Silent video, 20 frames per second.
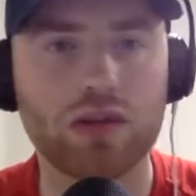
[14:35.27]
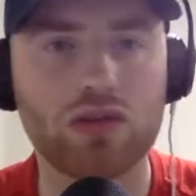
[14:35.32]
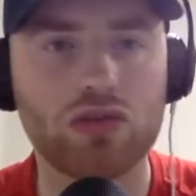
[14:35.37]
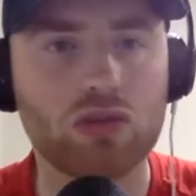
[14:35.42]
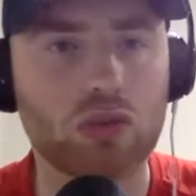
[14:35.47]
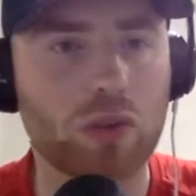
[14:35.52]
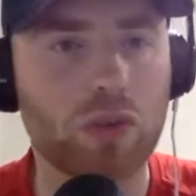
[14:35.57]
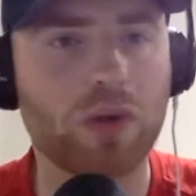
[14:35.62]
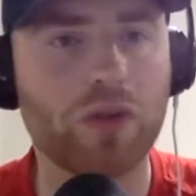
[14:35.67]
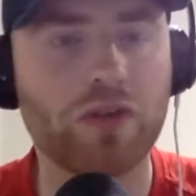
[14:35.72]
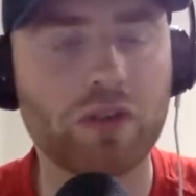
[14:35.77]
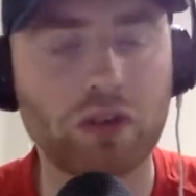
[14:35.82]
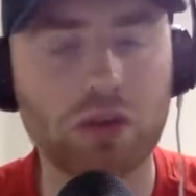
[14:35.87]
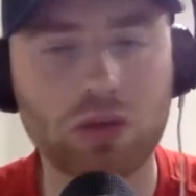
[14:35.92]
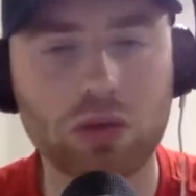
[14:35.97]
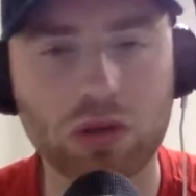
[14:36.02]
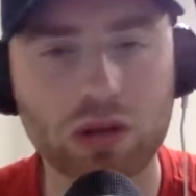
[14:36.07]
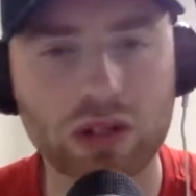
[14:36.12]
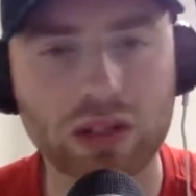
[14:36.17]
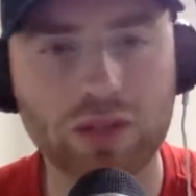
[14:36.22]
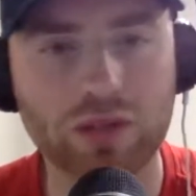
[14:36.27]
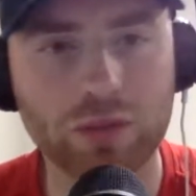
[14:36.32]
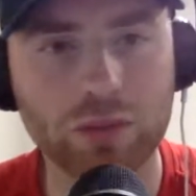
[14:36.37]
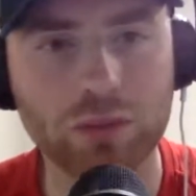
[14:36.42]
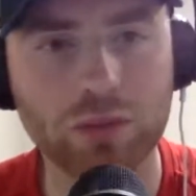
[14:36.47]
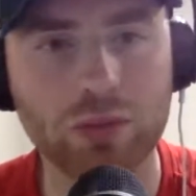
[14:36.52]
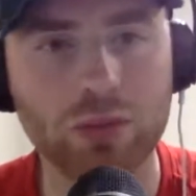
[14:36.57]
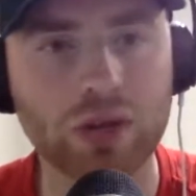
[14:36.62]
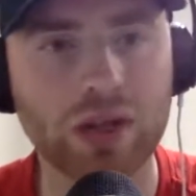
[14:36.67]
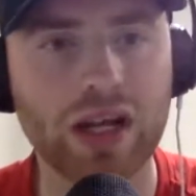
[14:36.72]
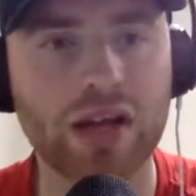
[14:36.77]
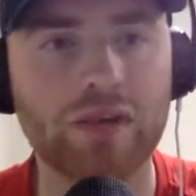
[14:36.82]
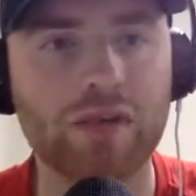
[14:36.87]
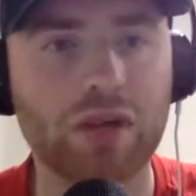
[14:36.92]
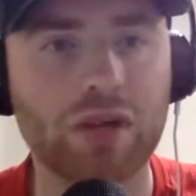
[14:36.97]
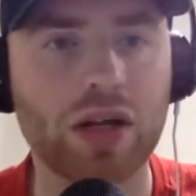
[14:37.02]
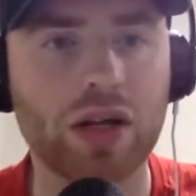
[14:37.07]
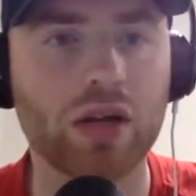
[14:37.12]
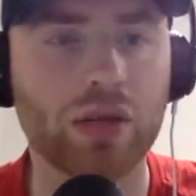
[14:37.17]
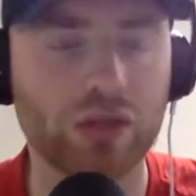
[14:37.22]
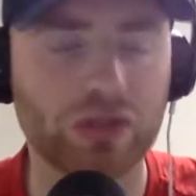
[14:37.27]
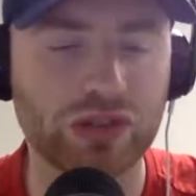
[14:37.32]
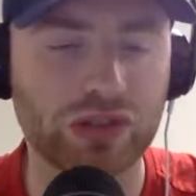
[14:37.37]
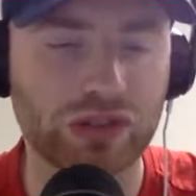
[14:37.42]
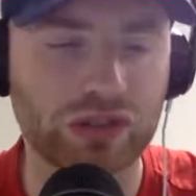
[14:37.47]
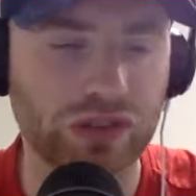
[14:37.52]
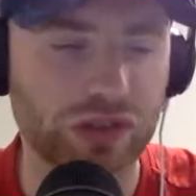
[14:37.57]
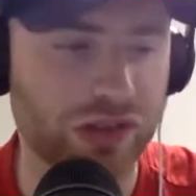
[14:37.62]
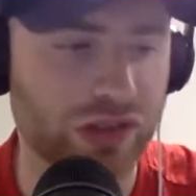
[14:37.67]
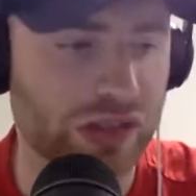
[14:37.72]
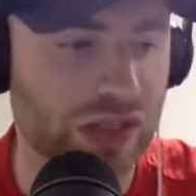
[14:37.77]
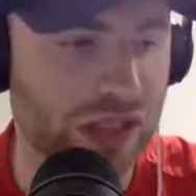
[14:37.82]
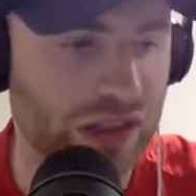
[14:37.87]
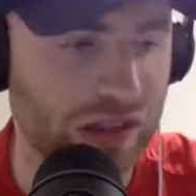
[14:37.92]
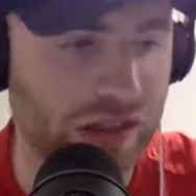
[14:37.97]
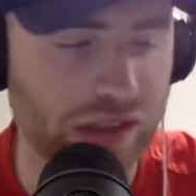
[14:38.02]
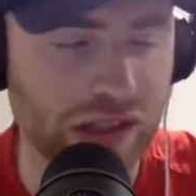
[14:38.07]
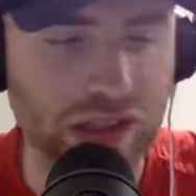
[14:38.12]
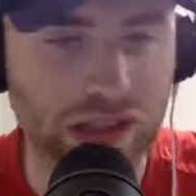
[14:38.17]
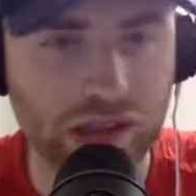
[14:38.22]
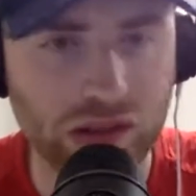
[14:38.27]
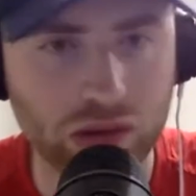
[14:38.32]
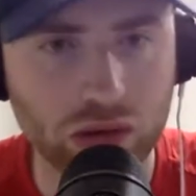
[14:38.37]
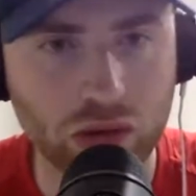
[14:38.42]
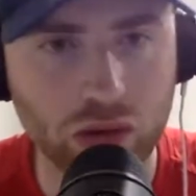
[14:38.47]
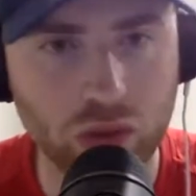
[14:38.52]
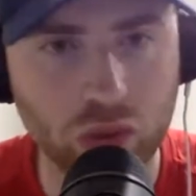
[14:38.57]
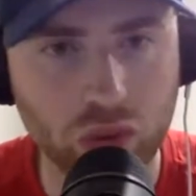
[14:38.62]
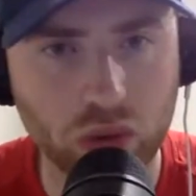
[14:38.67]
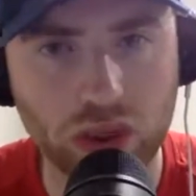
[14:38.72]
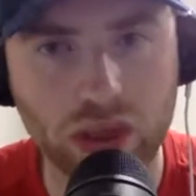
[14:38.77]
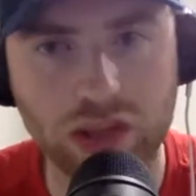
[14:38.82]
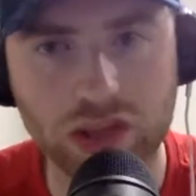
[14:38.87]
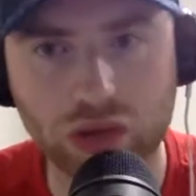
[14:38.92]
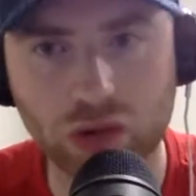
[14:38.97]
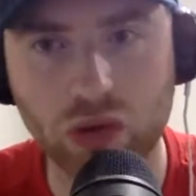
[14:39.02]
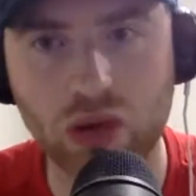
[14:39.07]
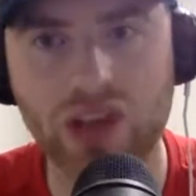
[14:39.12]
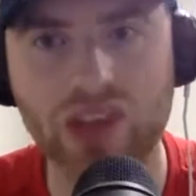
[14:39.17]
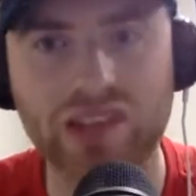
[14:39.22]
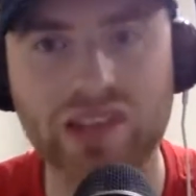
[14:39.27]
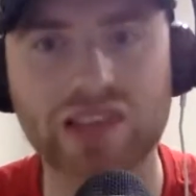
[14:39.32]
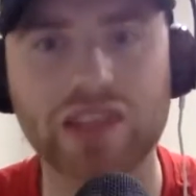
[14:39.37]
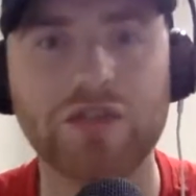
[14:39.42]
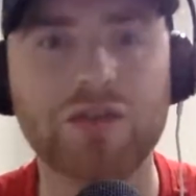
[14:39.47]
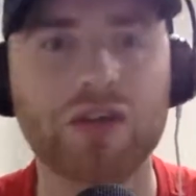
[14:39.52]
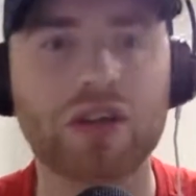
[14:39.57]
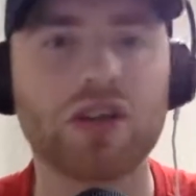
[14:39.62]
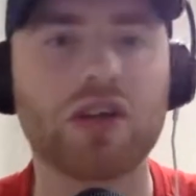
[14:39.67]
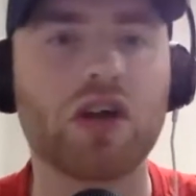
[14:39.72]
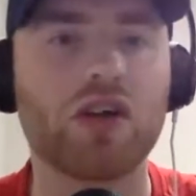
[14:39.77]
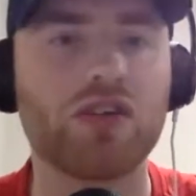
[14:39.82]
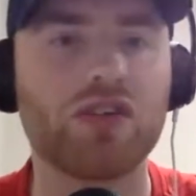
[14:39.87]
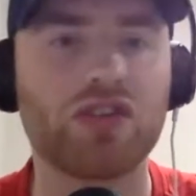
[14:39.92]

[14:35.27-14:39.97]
the drop off in quality from Bruno, everyone else is it's quite significant.